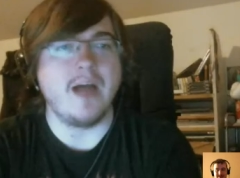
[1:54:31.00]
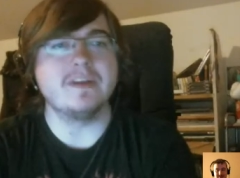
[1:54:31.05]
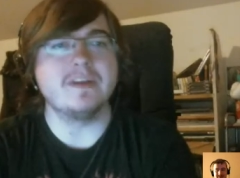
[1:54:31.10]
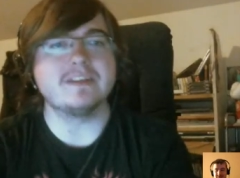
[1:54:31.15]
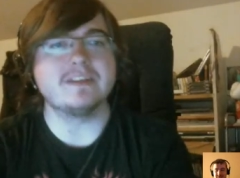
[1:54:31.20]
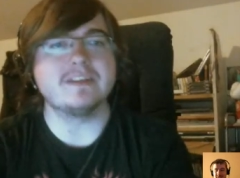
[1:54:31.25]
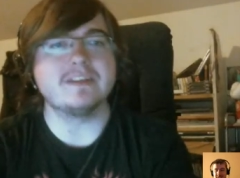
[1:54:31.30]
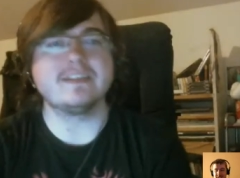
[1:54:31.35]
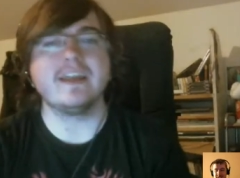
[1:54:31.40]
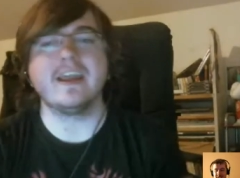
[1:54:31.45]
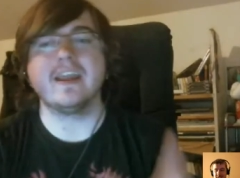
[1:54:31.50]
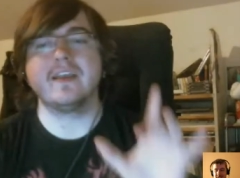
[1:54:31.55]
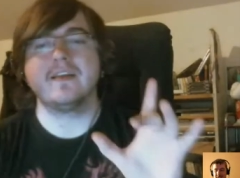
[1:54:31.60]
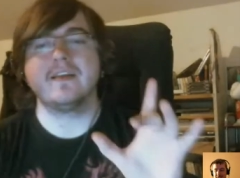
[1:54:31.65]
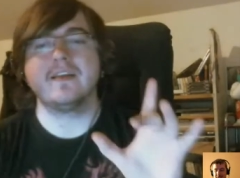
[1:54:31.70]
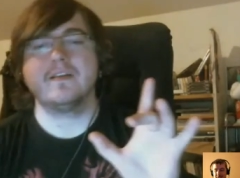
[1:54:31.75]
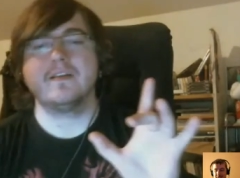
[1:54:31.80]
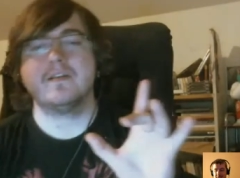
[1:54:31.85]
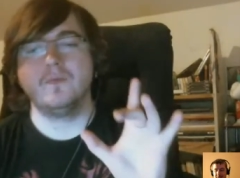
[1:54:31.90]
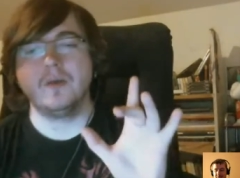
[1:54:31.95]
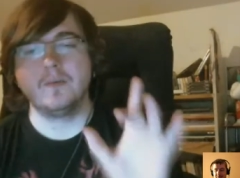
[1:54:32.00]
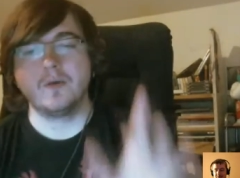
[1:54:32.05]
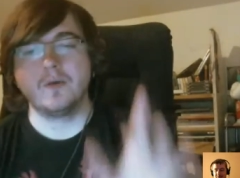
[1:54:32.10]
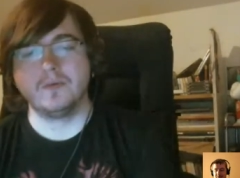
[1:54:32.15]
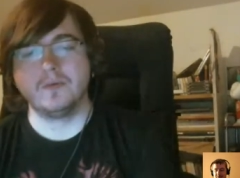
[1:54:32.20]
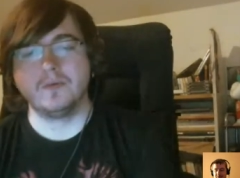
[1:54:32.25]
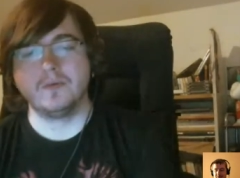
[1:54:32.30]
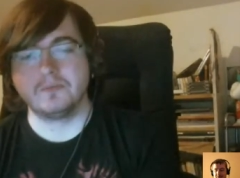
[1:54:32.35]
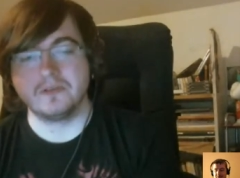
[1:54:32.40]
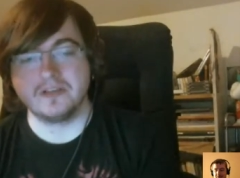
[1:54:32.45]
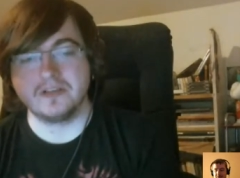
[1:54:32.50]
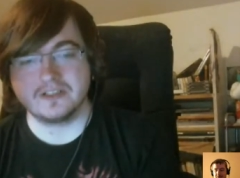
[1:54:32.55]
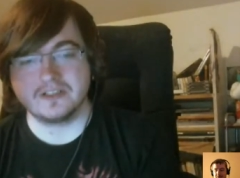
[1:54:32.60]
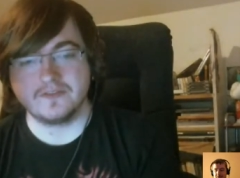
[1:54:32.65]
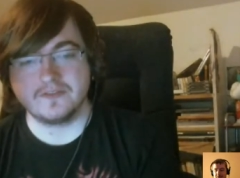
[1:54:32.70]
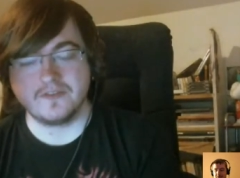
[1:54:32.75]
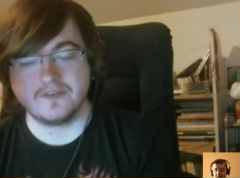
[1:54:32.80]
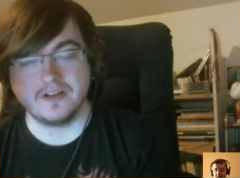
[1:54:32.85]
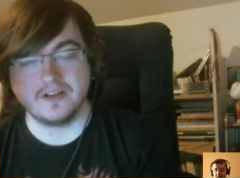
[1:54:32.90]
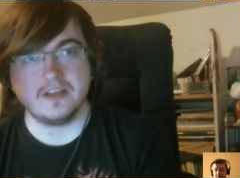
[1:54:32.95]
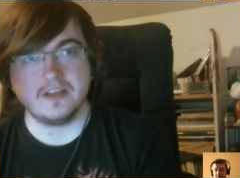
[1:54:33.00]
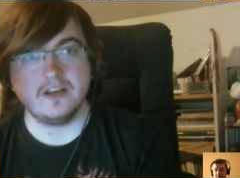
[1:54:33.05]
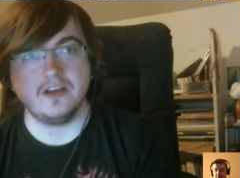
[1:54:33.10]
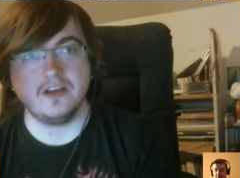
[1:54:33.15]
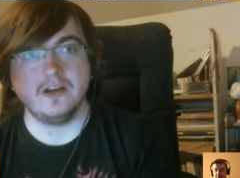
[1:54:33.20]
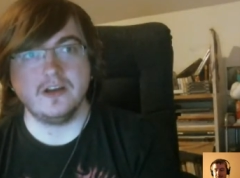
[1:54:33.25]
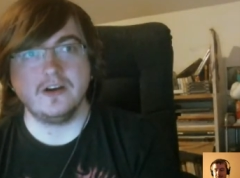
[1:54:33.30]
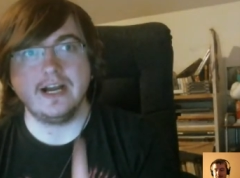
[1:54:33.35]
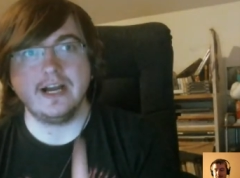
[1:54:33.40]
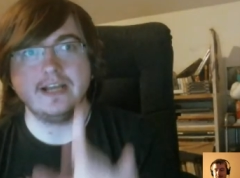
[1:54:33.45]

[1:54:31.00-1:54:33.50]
I'm going to say one more bold prediction for Nintendo.